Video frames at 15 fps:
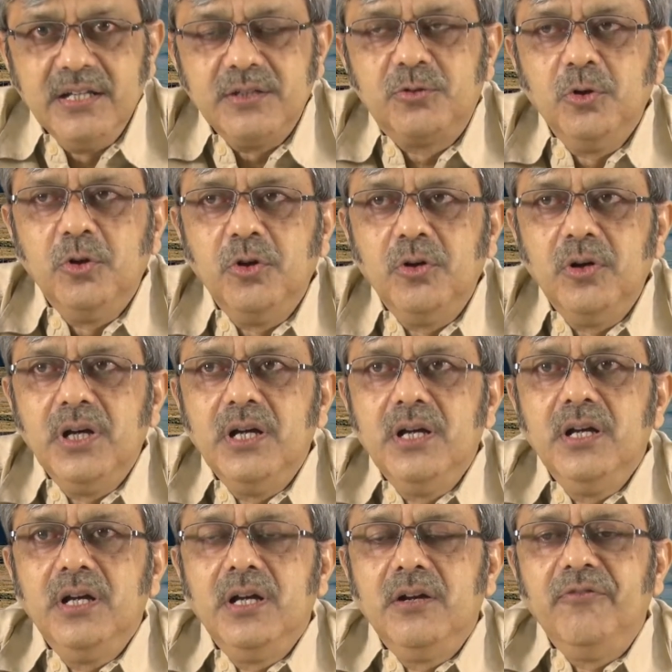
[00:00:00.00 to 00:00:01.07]
so
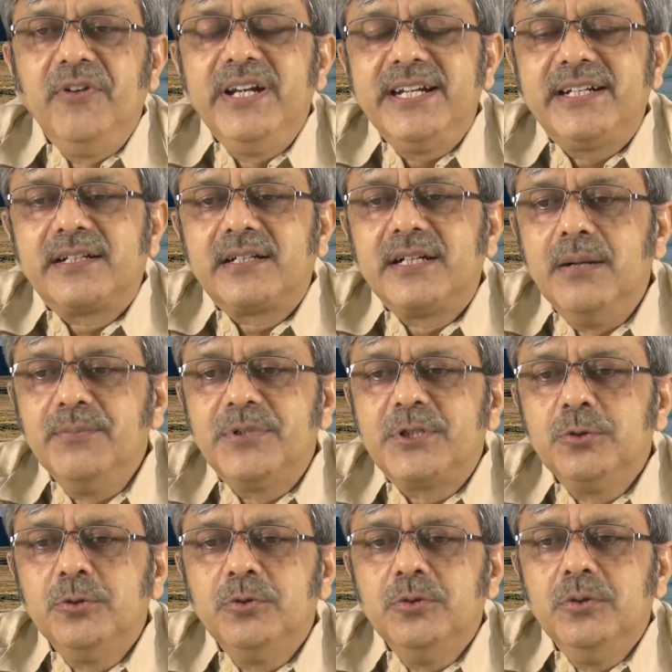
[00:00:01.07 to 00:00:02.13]
when it comes
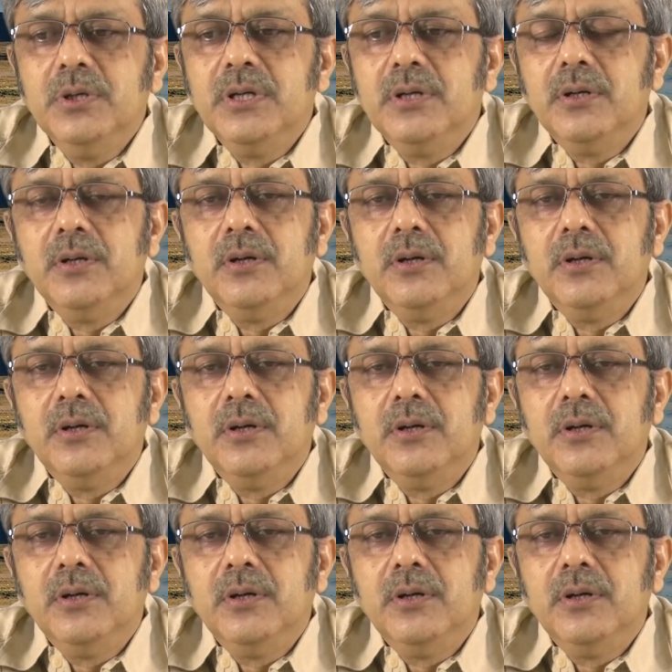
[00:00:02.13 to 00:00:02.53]
to